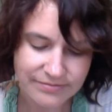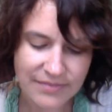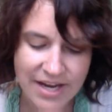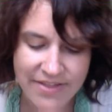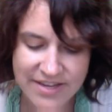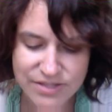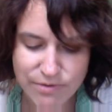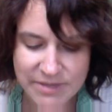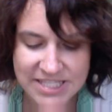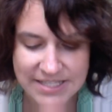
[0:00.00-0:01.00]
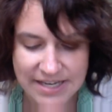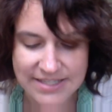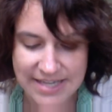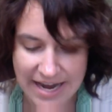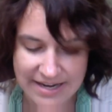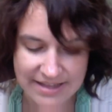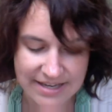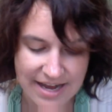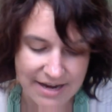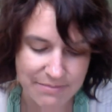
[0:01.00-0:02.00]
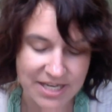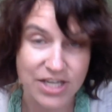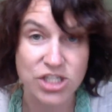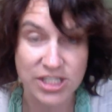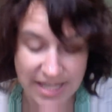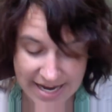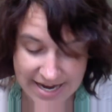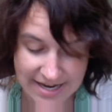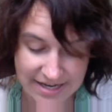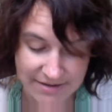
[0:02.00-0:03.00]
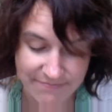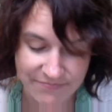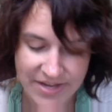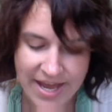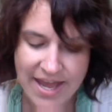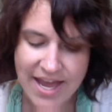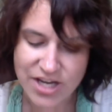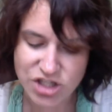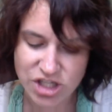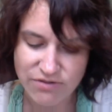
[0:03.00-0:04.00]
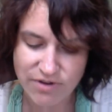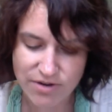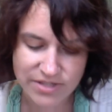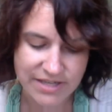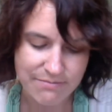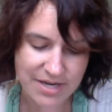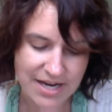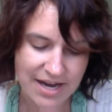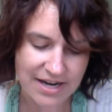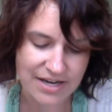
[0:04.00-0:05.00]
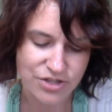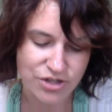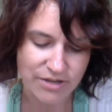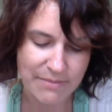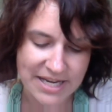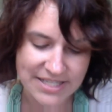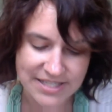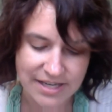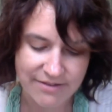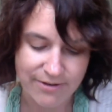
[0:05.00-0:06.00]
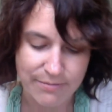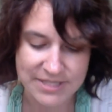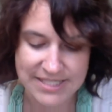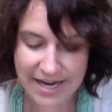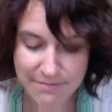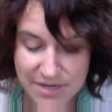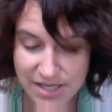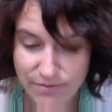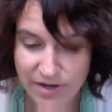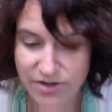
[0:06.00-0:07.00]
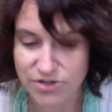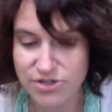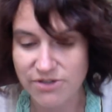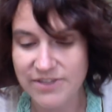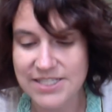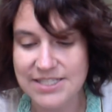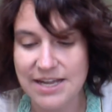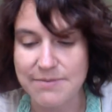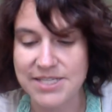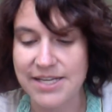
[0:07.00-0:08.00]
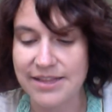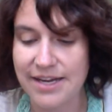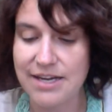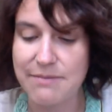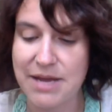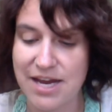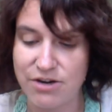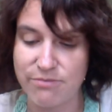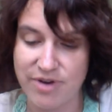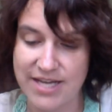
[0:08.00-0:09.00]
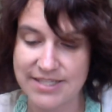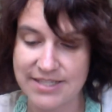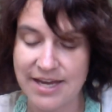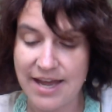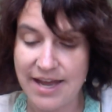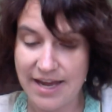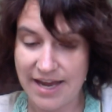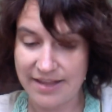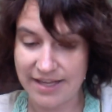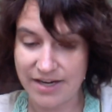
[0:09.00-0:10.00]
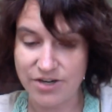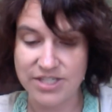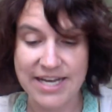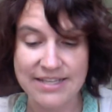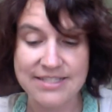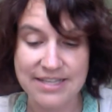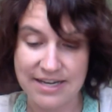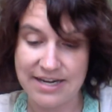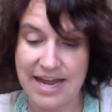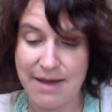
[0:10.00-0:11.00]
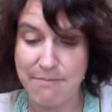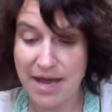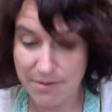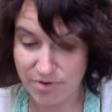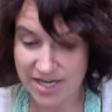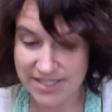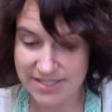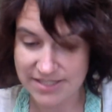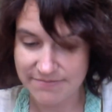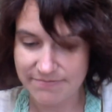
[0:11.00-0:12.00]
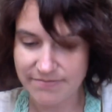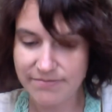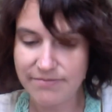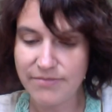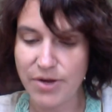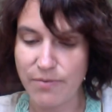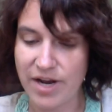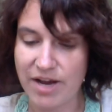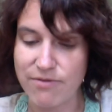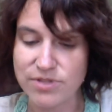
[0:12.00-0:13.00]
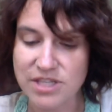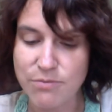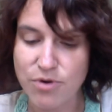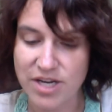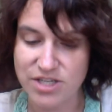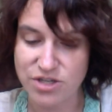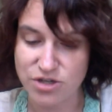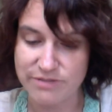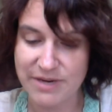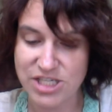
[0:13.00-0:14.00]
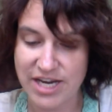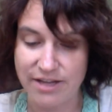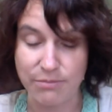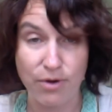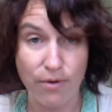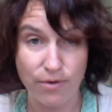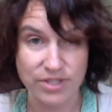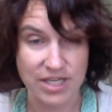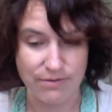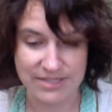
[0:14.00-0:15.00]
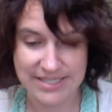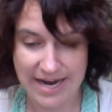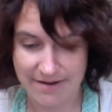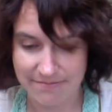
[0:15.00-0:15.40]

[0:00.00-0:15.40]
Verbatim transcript: And this woman's son died in the night because she lay on him. And she arose at midnight and took my son from beside me while your servant slept and laid him at her breast, and laid her dead son at my breast. When I rose in the morning to nurse my child, behold, he was dead.